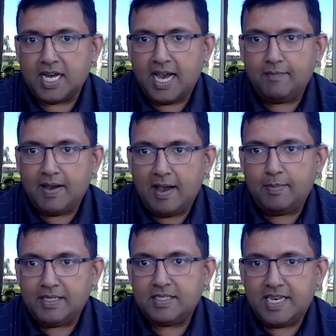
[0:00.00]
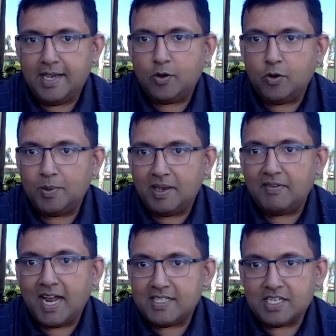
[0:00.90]
I've been staying home,
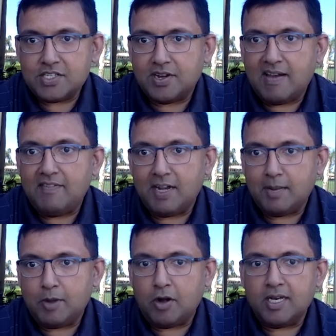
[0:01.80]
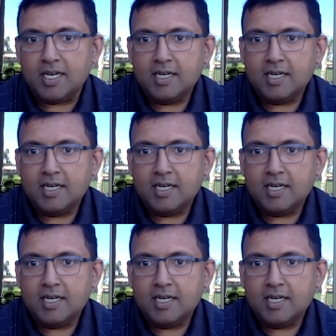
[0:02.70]
given I just traveled abroad.